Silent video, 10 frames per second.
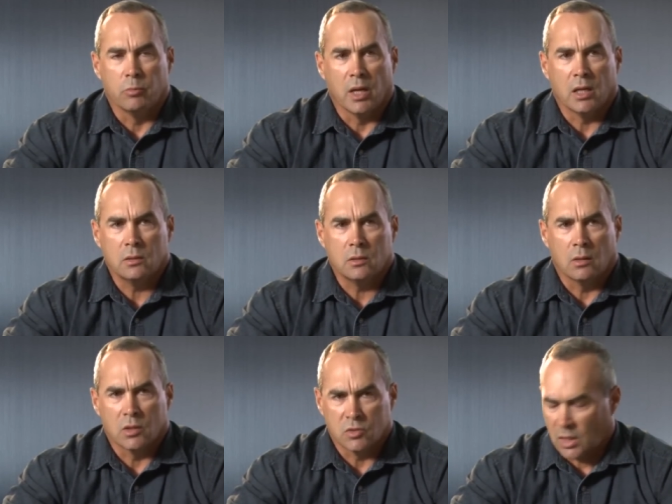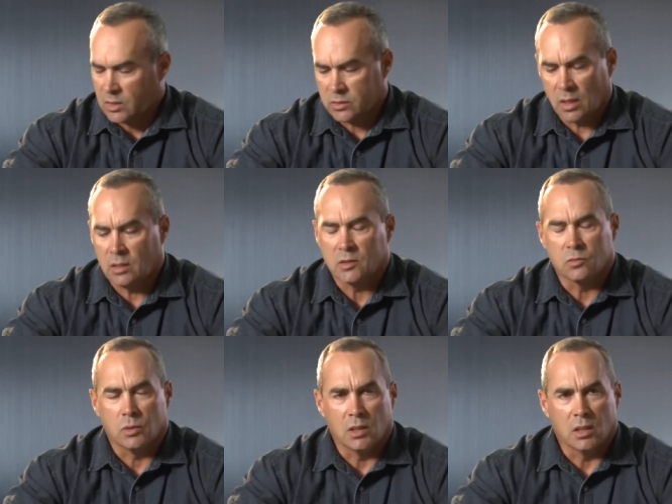You bet. Would I stay on site?
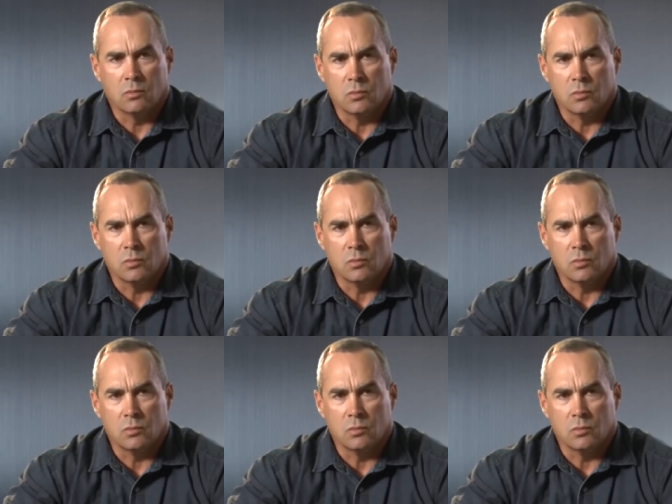That's what we did.